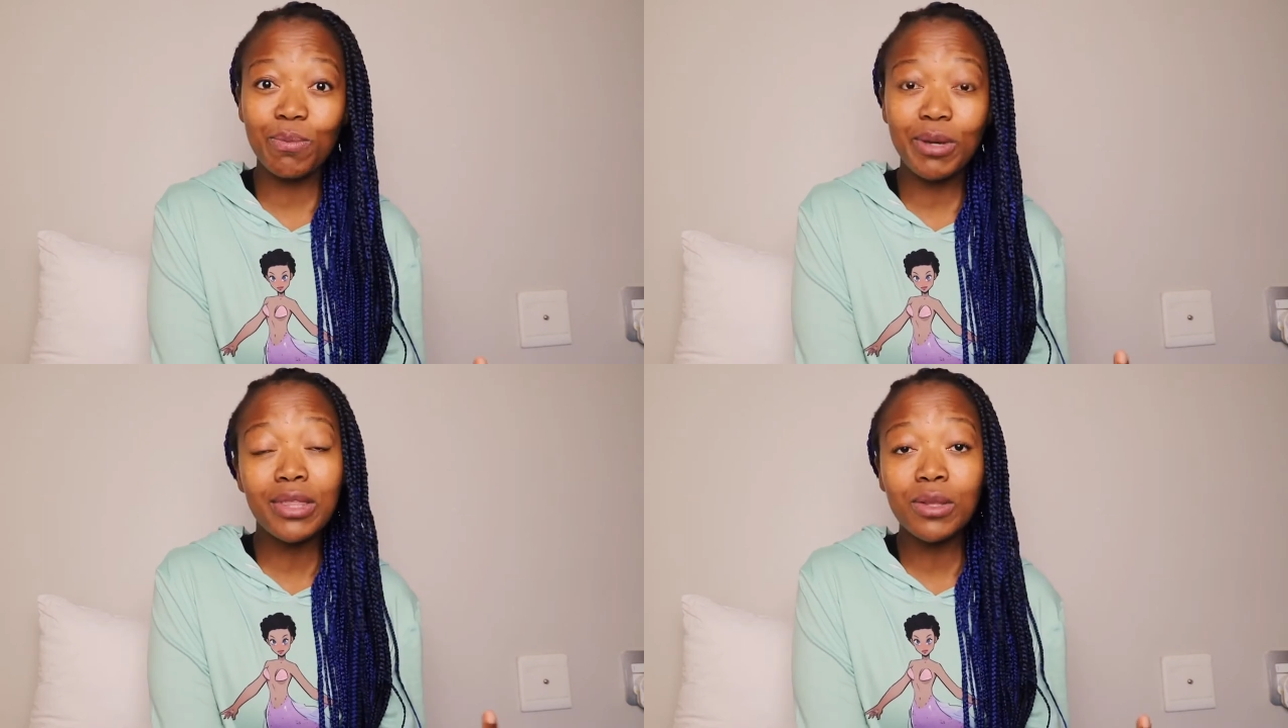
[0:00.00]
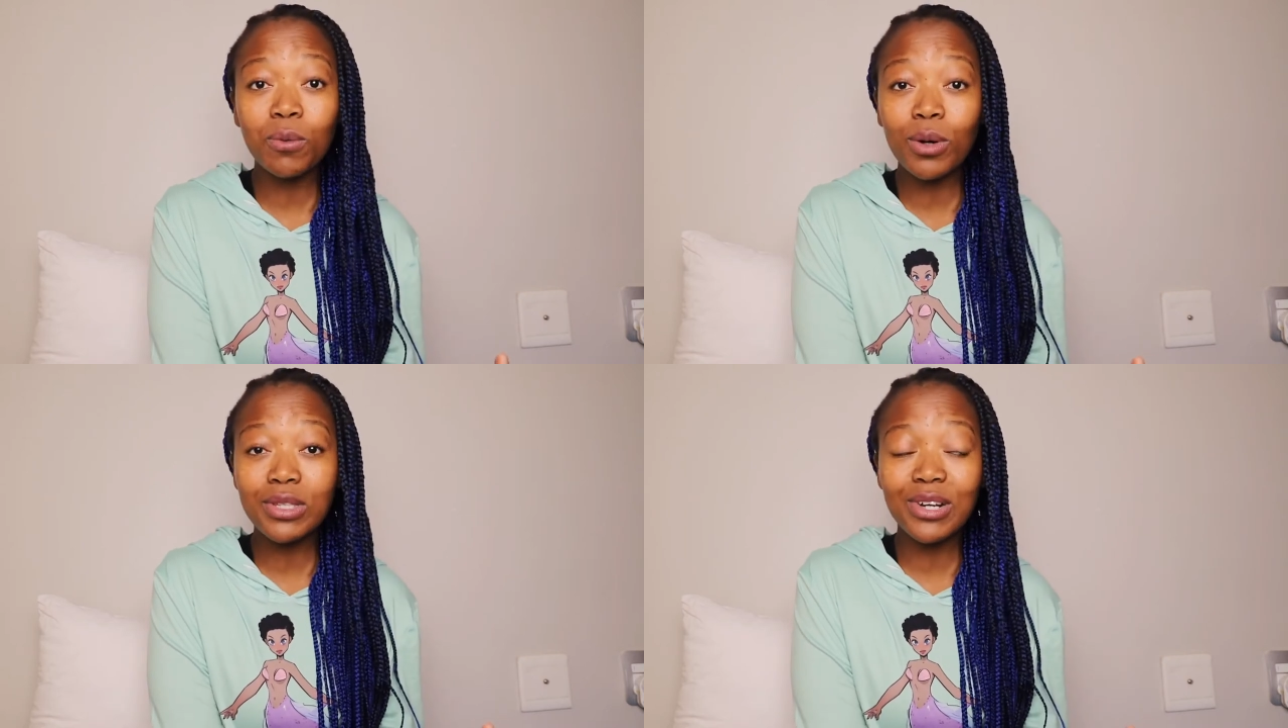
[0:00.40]
to be in the
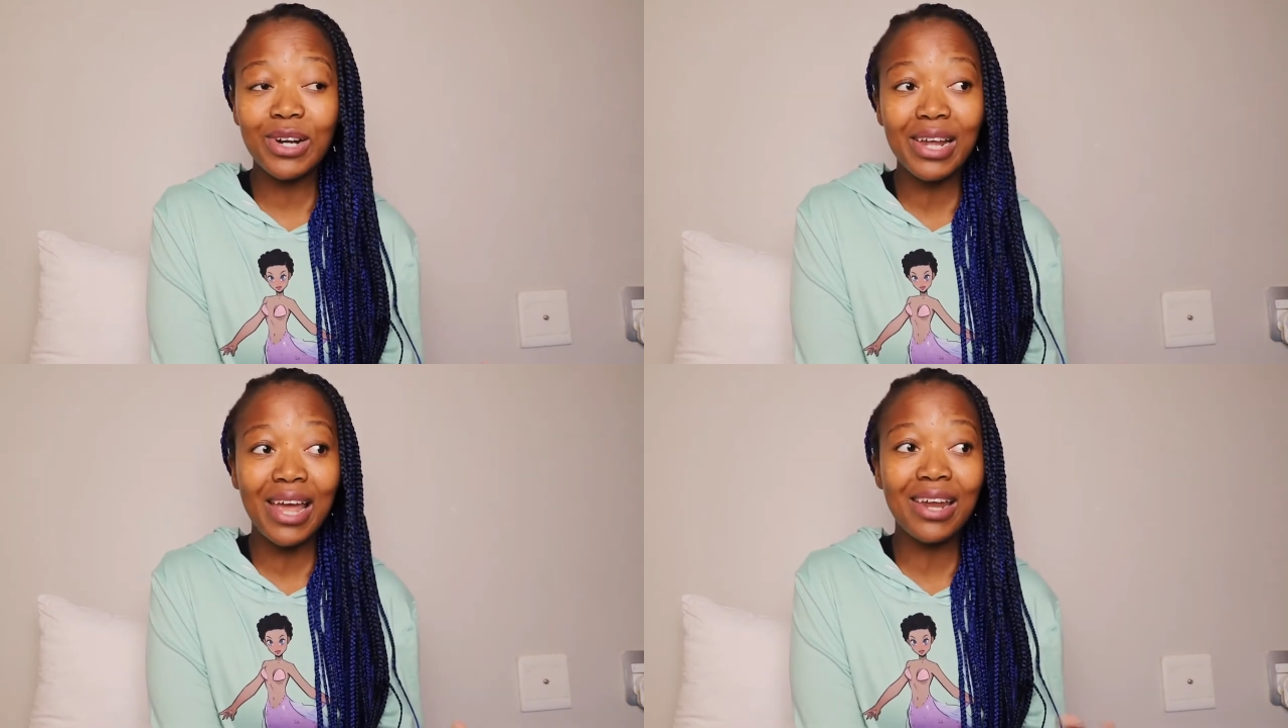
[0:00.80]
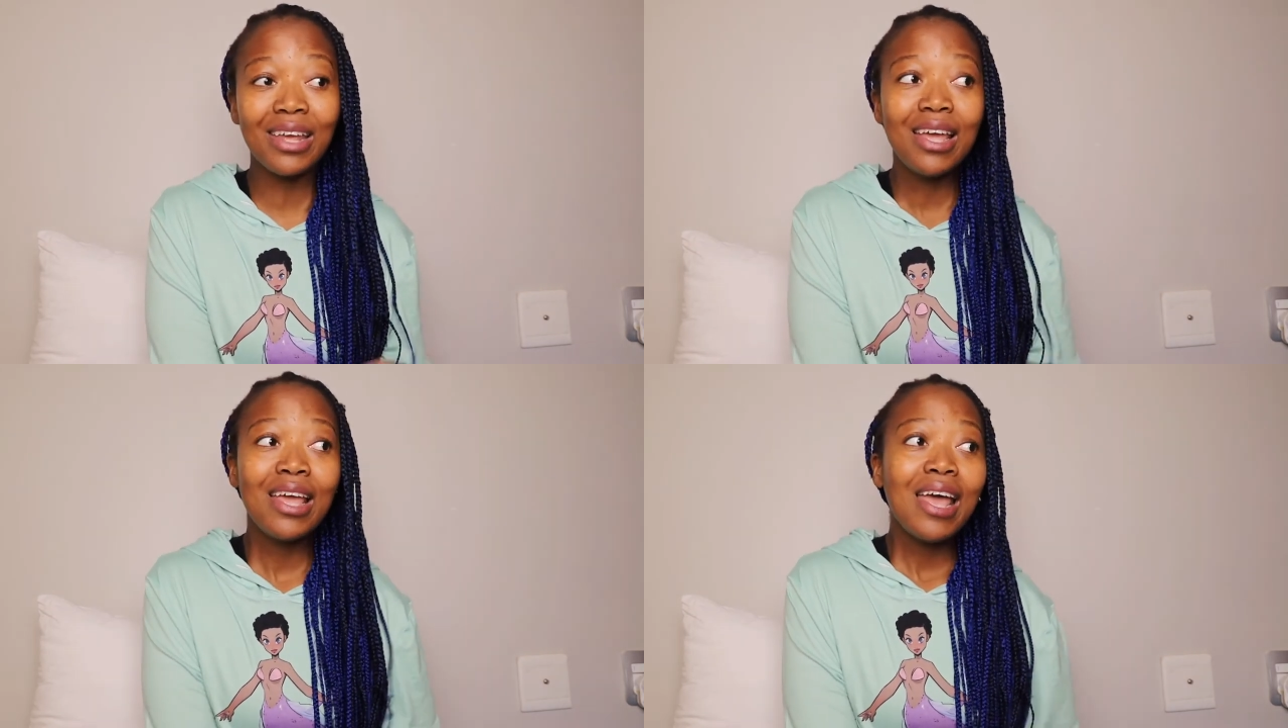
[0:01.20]
water
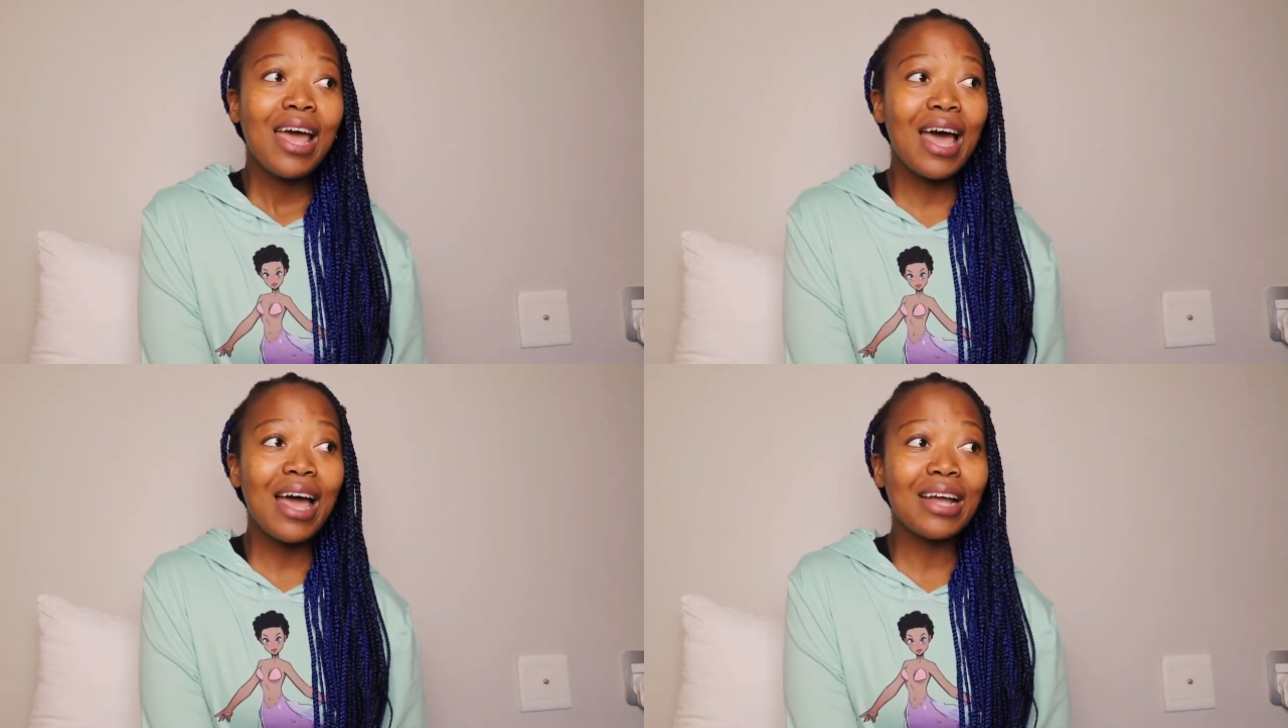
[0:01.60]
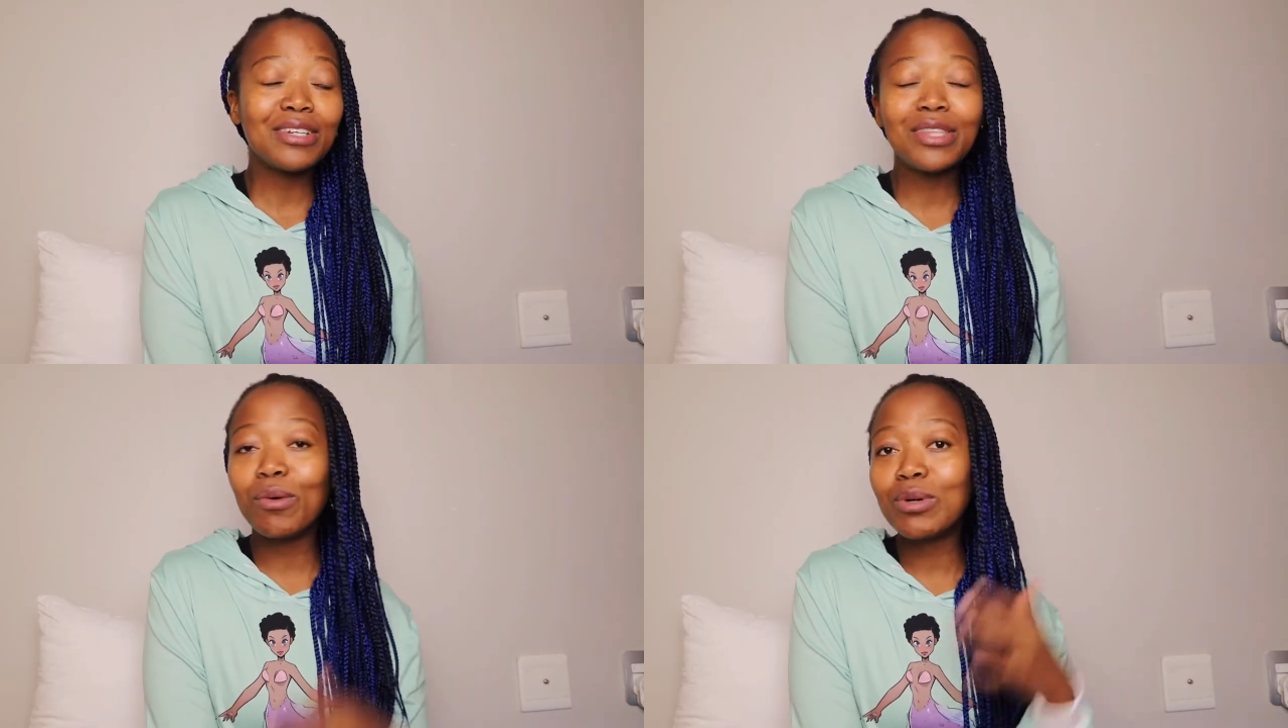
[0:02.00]
again
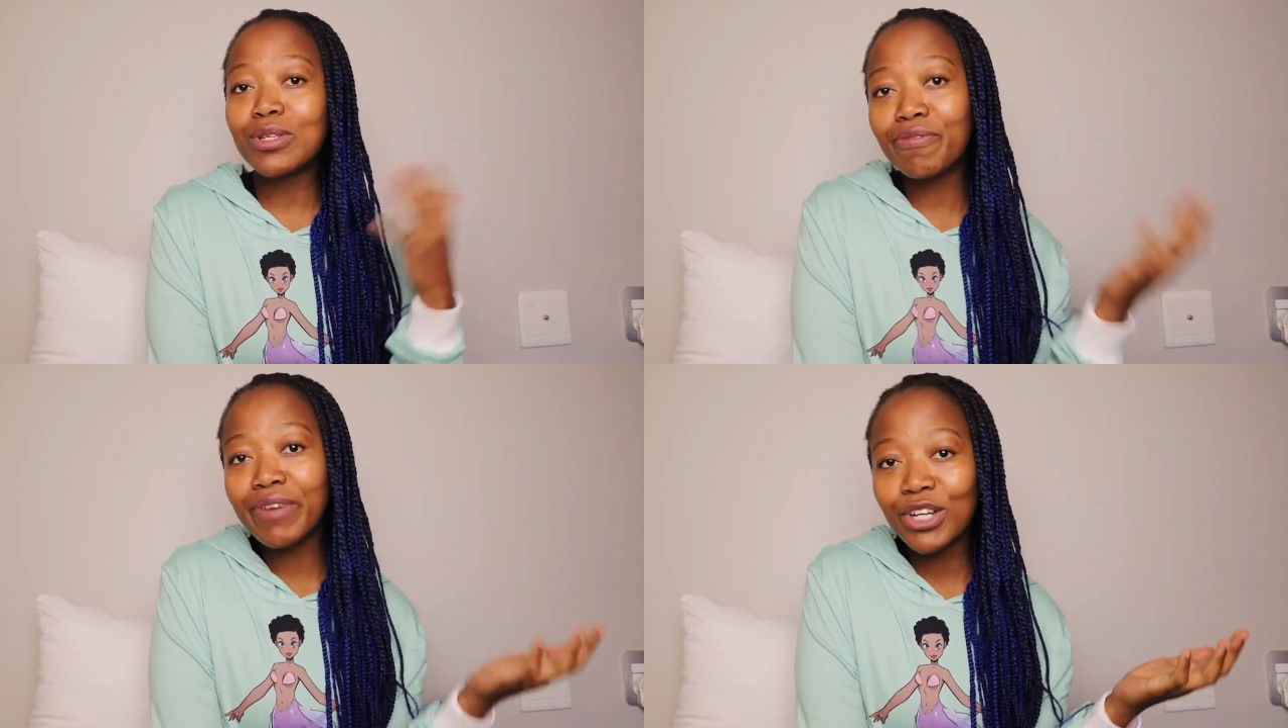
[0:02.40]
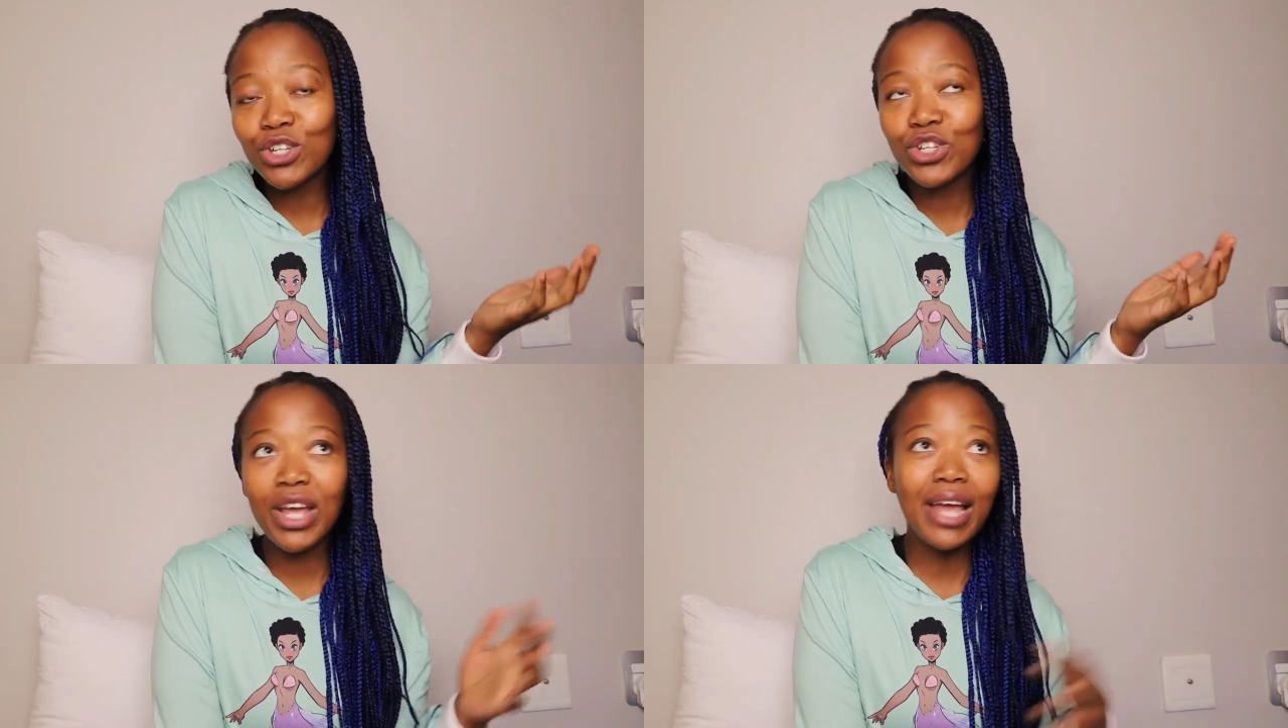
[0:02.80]
and there was
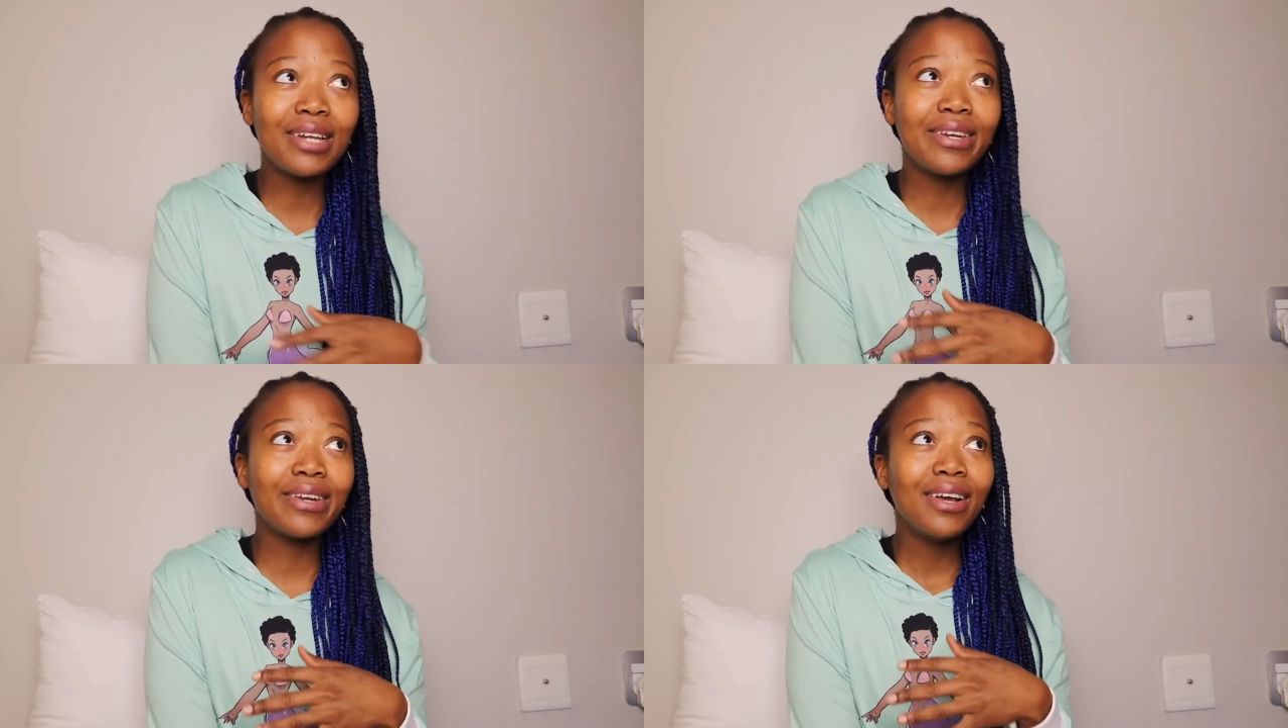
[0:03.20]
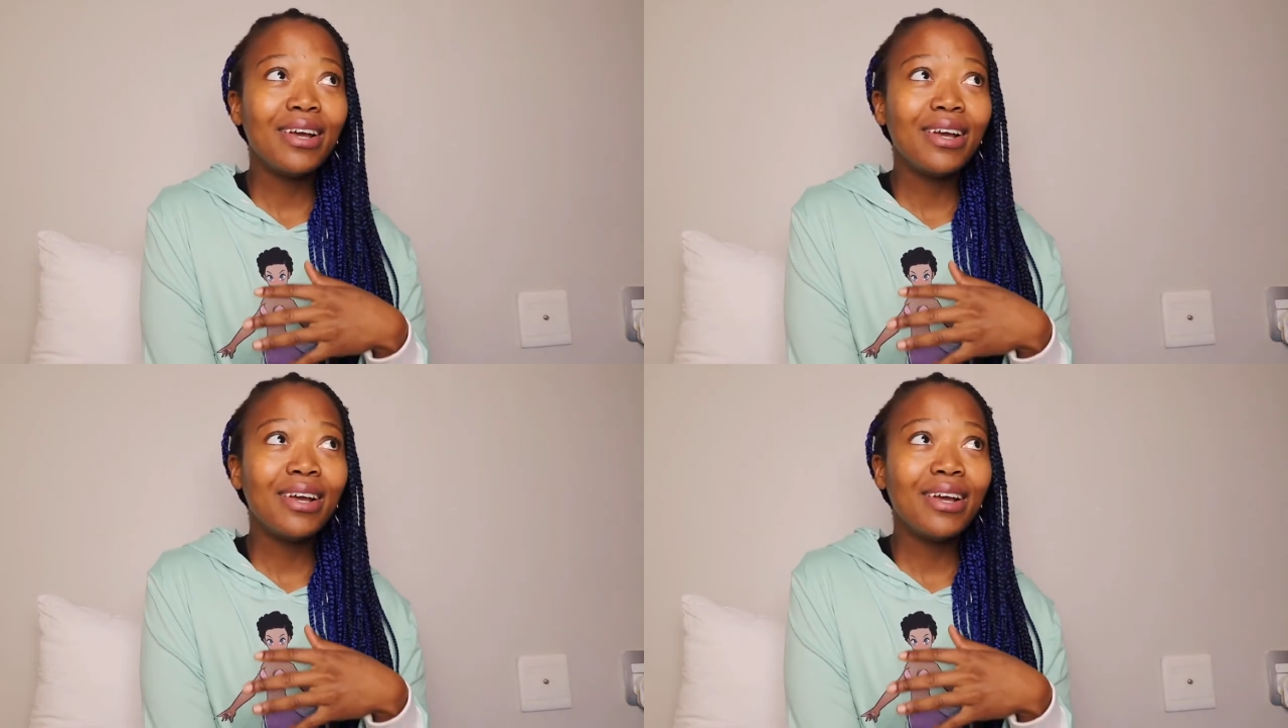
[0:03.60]
fish and